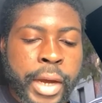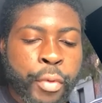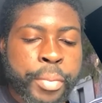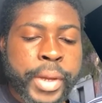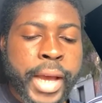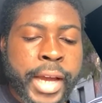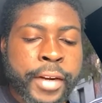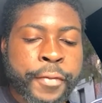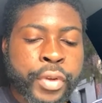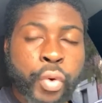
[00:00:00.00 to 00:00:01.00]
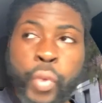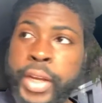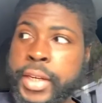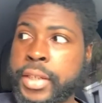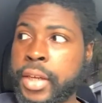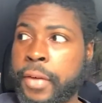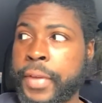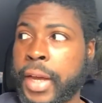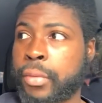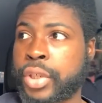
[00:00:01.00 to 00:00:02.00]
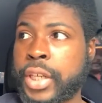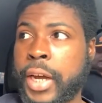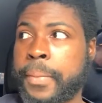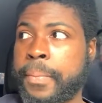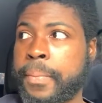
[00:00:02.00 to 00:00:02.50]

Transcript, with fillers: that were beheaded for the witness of shai